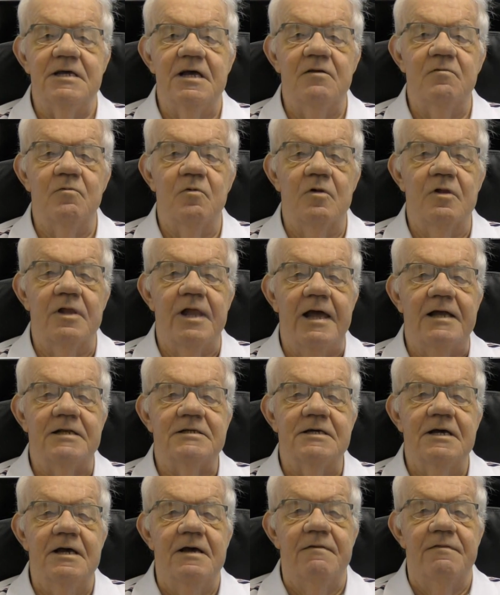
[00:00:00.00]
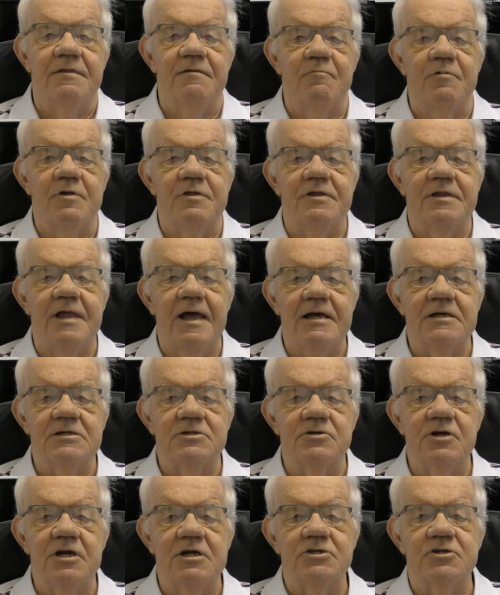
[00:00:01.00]
Having said all that,
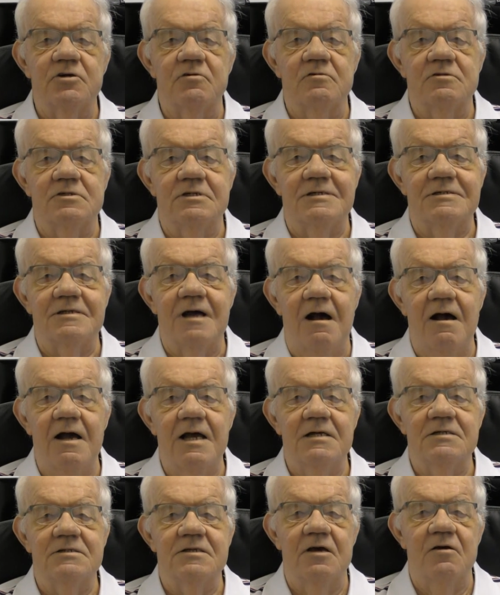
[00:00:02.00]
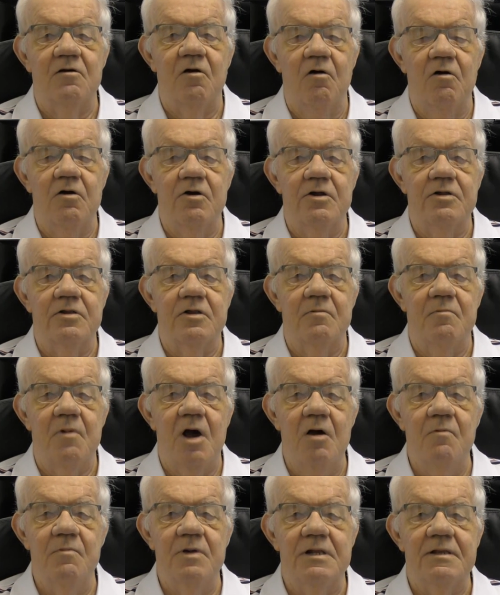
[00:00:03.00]
with tax thresholds as high as they
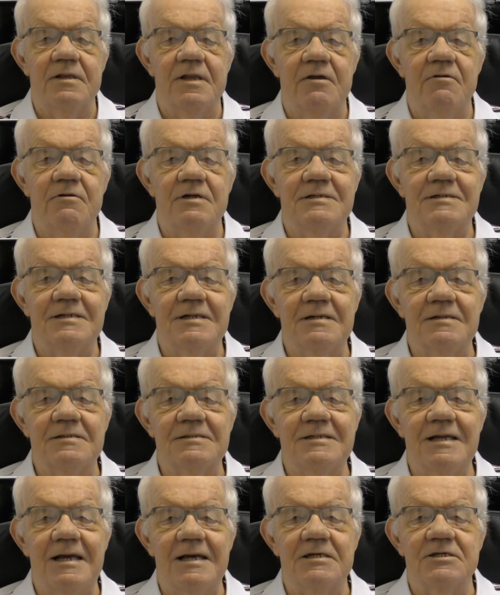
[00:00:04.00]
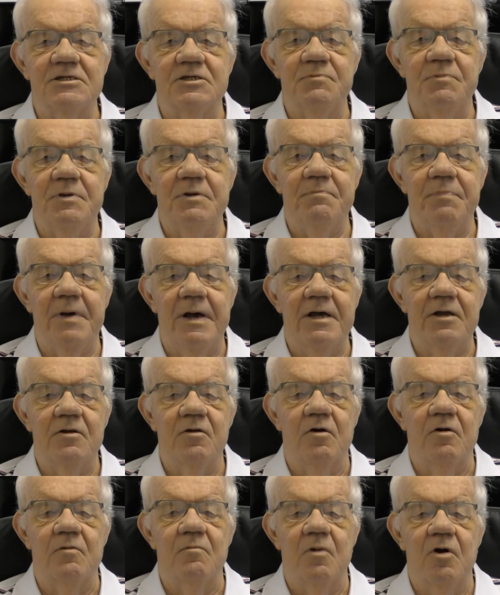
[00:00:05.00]
are at the moment, there is little tax
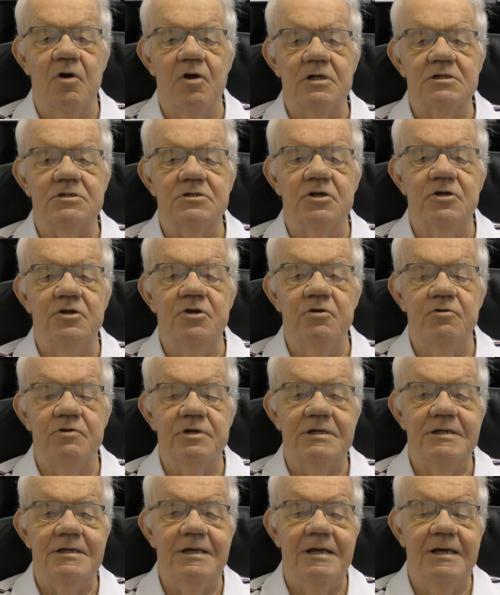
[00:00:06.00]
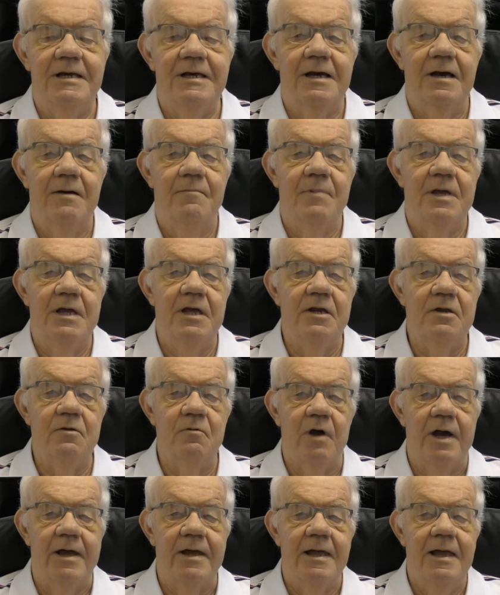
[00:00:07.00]
to be paid on modest annuity
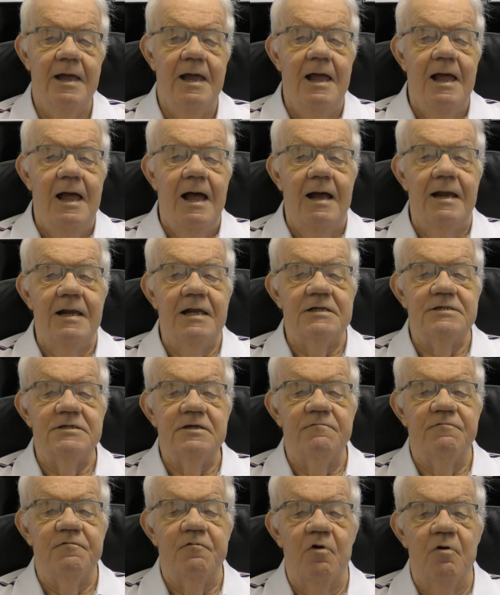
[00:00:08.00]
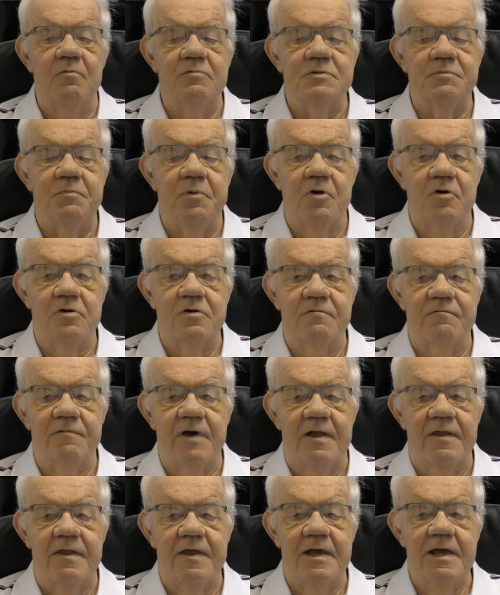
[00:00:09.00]
income anyway, unless it
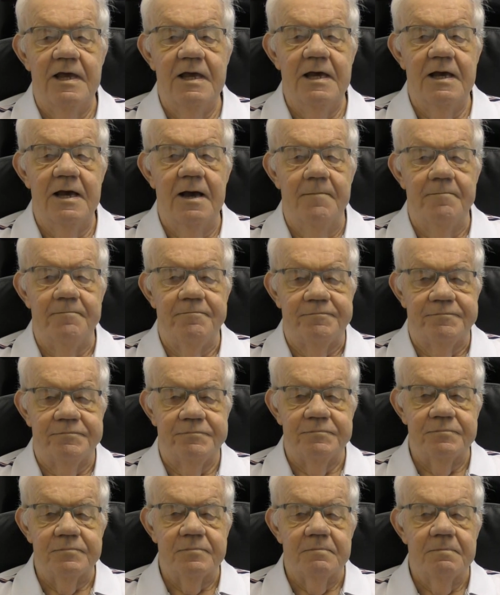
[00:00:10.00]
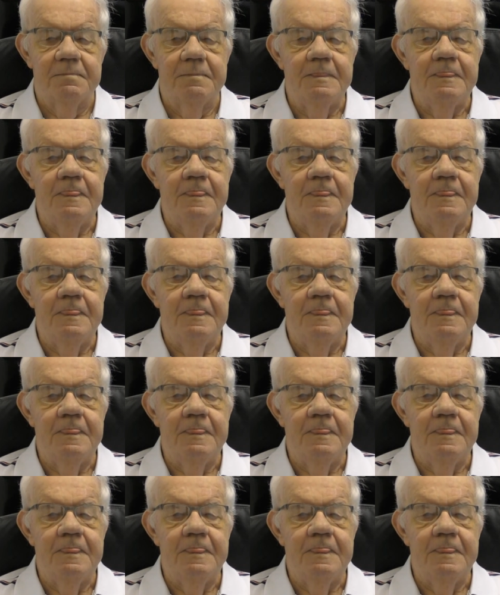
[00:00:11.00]
forms part of other income.